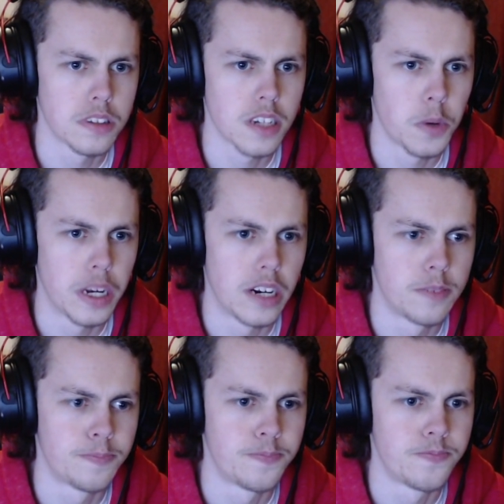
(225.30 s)
going on?
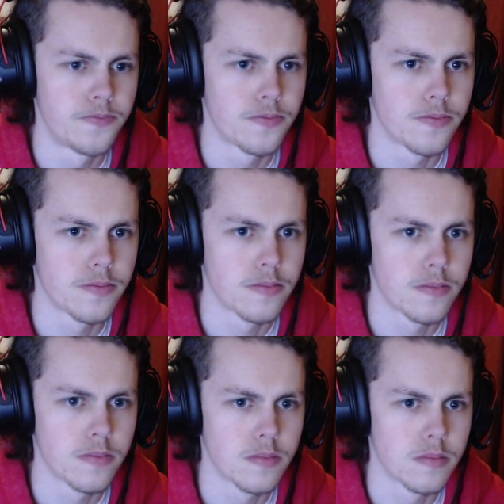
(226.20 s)
We're
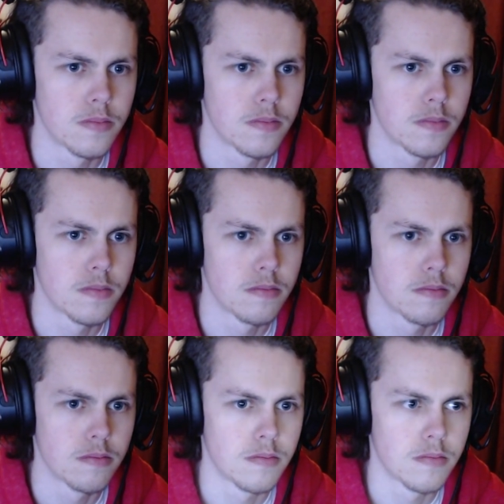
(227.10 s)
good.
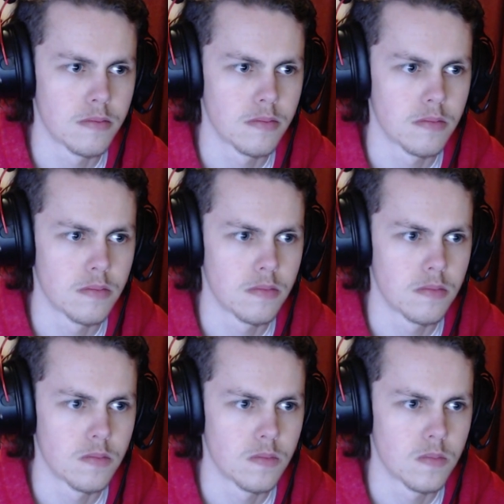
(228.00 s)

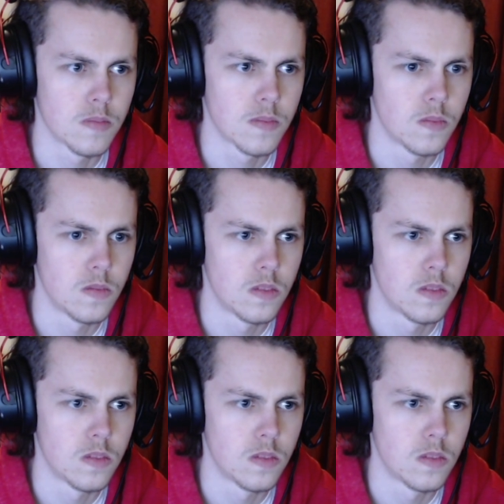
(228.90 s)
For good?